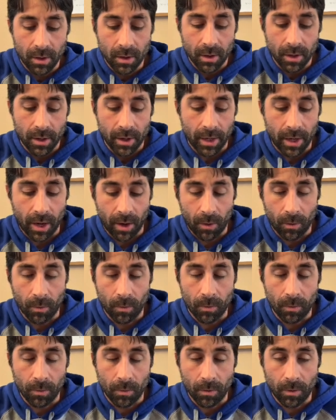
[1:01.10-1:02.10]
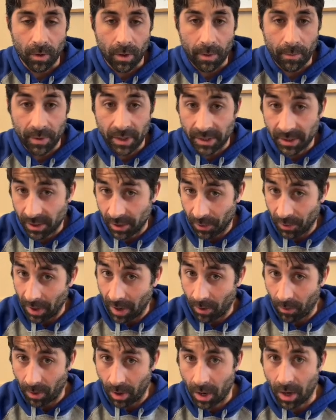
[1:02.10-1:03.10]
Now, I'm going to tell you
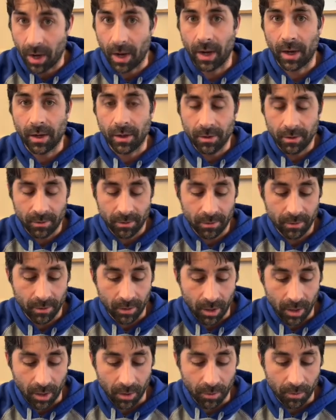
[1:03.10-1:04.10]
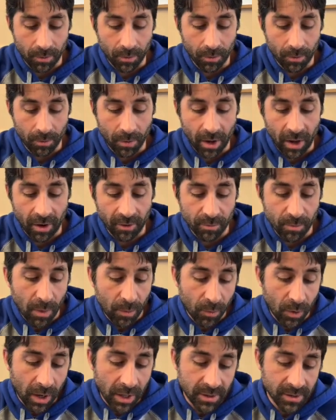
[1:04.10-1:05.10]
how I have
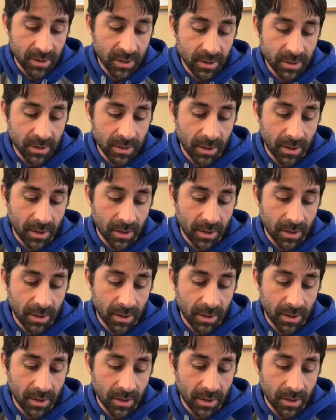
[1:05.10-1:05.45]
memorized this.